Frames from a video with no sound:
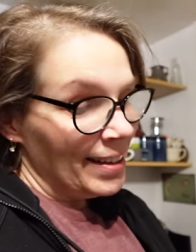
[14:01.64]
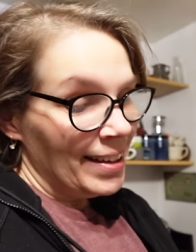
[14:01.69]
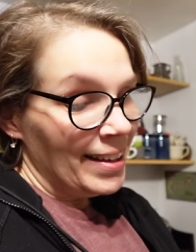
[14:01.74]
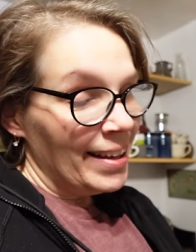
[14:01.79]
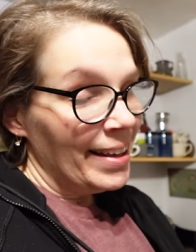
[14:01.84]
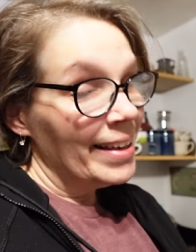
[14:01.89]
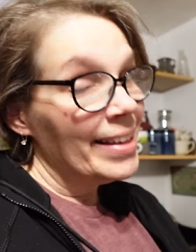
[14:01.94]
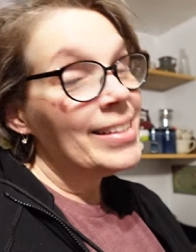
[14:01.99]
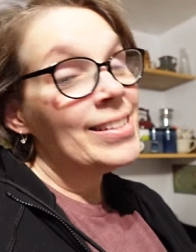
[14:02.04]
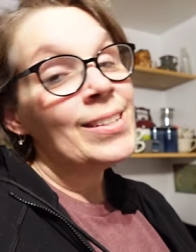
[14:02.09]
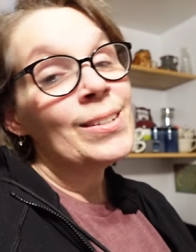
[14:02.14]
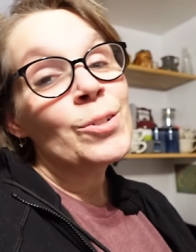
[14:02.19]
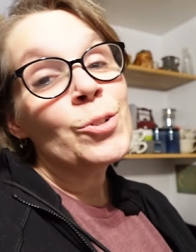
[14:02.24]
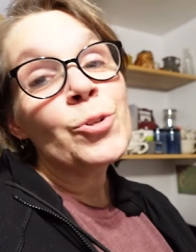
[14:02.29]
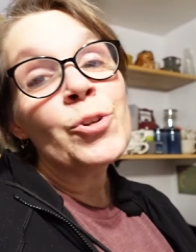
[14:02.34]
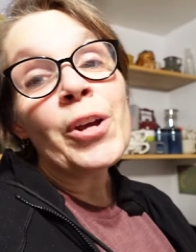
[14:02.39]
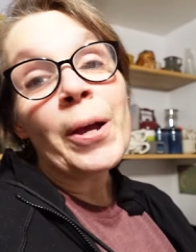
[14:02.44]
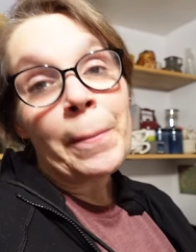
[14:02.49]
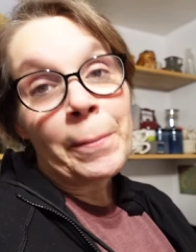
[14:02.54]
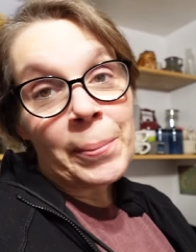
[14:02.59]
He's a
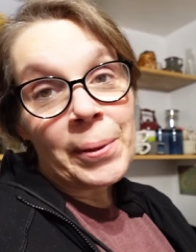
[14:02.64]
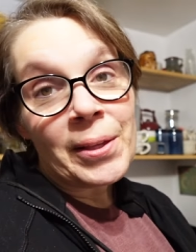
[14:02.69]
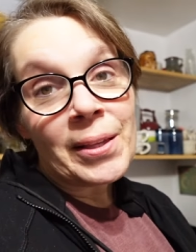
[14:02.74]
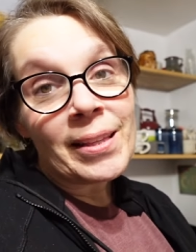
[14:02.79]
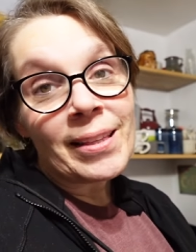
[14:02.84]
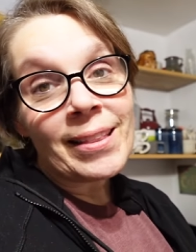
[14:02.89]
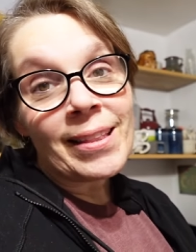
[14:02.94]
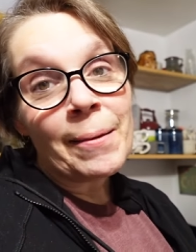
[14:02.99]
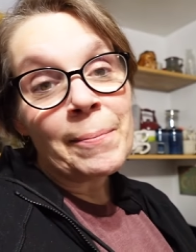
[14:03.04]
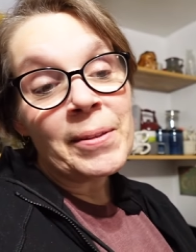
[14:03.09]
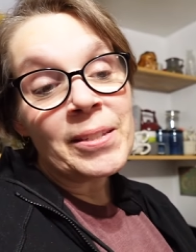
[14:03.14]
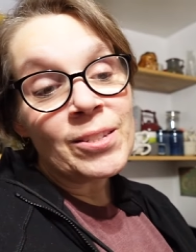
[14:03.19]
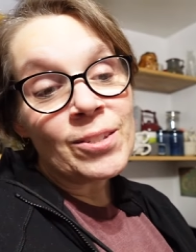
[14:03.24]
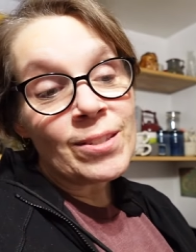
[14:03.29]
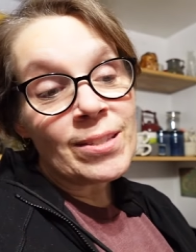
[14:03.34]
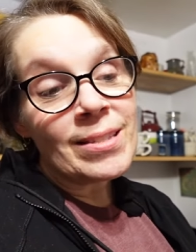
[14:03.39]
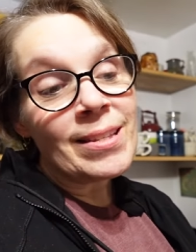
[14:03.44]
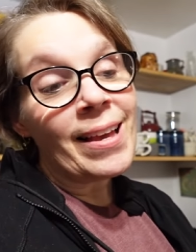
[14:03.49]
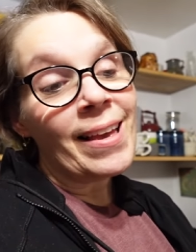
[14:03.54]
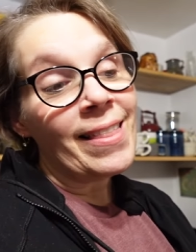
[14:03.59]
trip. Let me
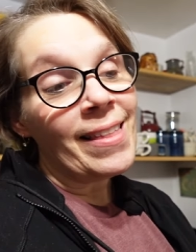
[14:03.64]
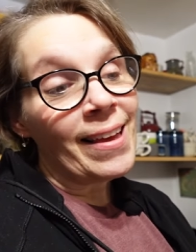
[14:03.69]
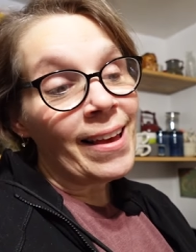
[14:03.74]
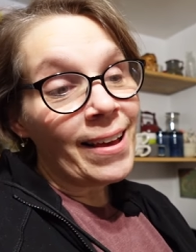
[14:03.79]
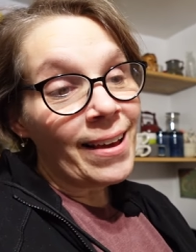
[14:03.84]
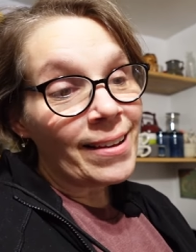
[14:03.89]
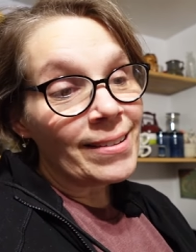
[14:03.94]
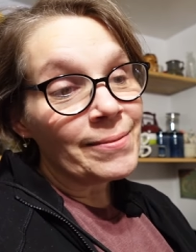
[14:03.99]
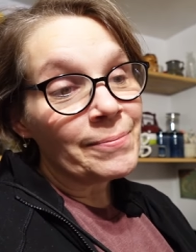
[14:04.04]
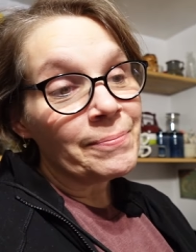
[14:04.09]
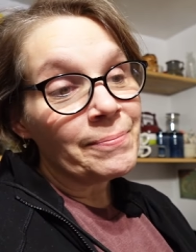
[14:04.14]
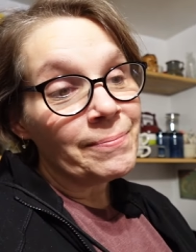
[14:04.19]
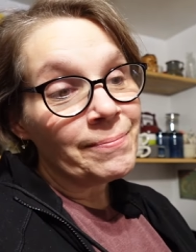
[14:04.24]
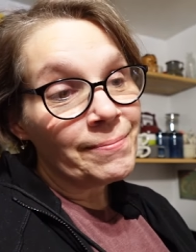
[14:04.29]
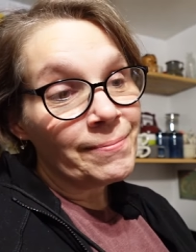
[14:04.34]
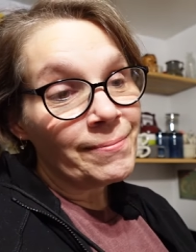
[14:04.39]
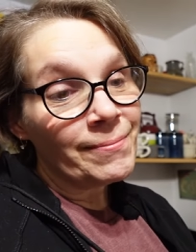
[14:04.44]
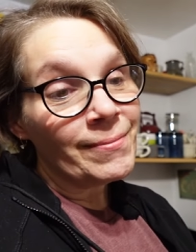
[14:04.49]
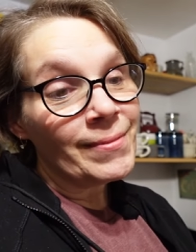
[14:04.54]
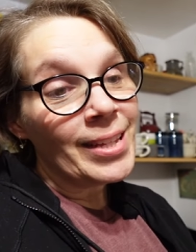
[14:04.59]
just say that.
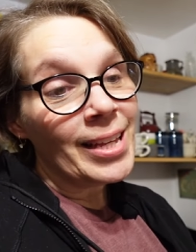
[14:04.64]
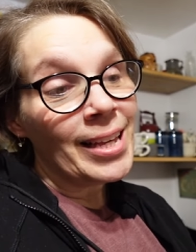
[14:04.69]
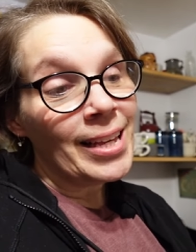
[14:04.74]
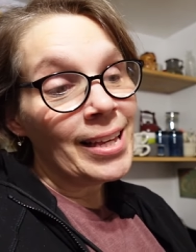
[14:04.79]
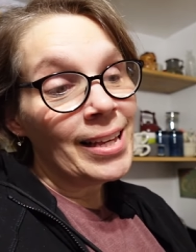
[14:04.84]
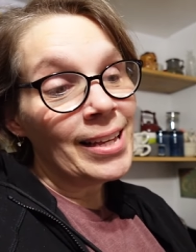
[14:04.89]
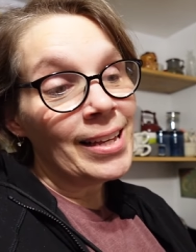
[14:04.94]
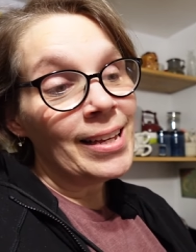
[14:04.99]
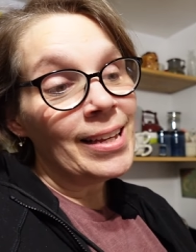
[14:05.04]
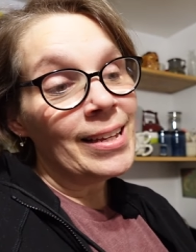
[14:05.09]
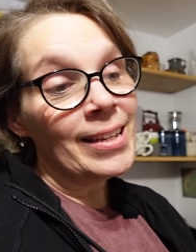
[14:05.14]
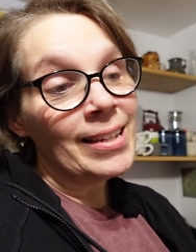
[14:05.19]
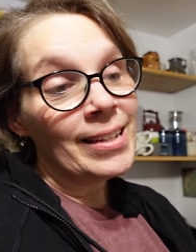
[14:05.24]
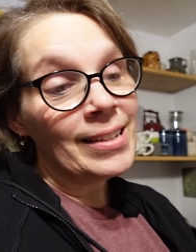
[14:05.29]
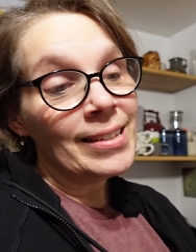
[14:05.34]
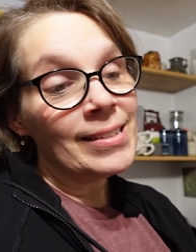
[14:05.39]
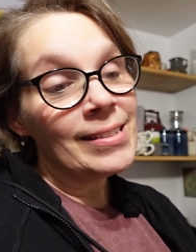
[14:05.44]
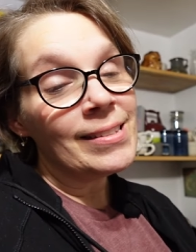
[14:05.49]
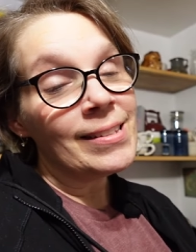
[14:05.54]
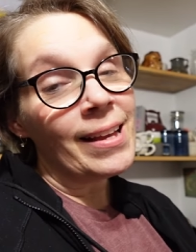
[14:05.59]
He
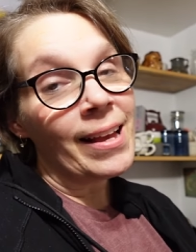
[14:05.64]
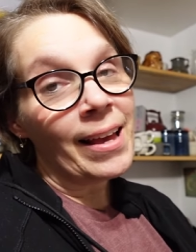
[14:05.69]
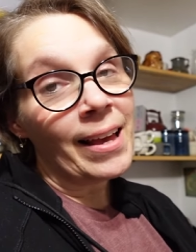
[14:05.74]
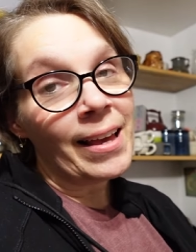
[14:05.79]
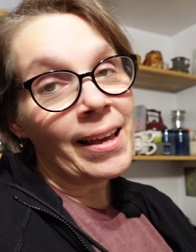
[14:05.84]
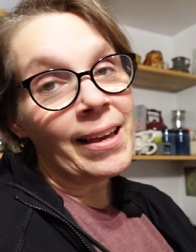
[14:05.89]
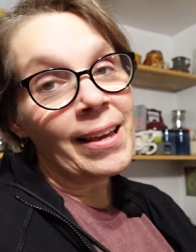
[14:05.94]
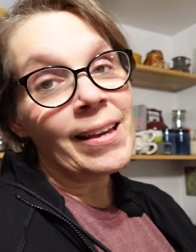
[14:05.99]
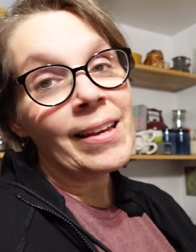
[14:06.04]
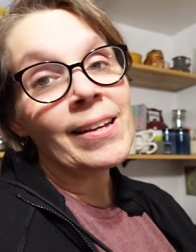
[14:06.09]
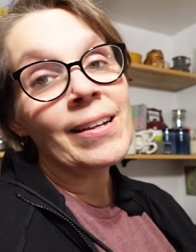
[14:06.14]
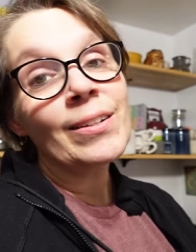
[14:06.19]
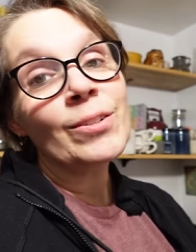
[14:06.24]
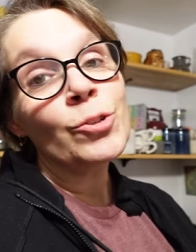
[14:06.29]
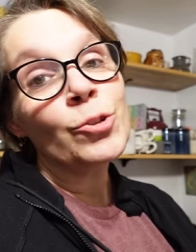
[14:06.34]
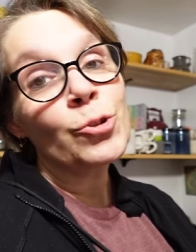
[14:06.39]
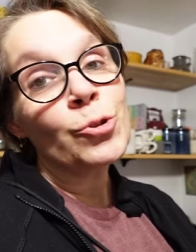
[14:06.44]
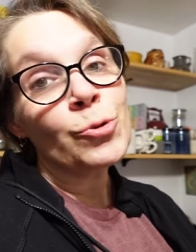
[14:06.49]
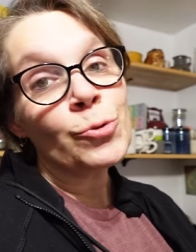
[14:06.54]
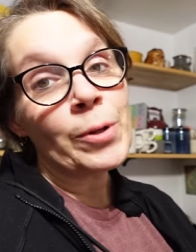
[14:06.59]
is a
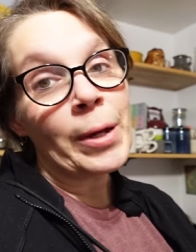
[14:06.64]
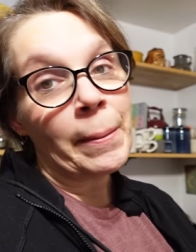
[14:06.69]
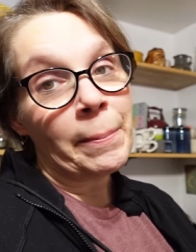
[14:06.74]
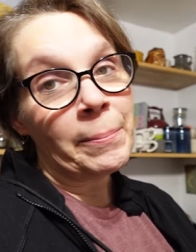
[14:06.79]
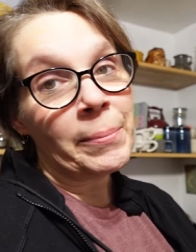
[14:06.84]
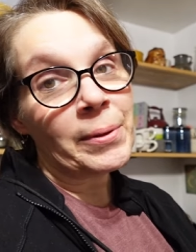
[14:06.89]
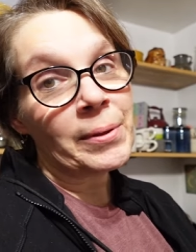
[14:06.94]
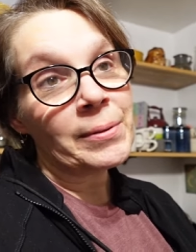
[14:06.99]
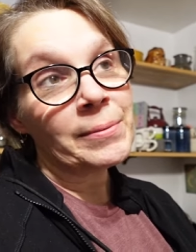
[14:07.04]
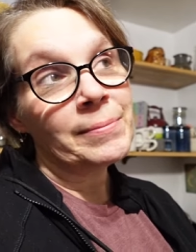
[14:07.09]
trip.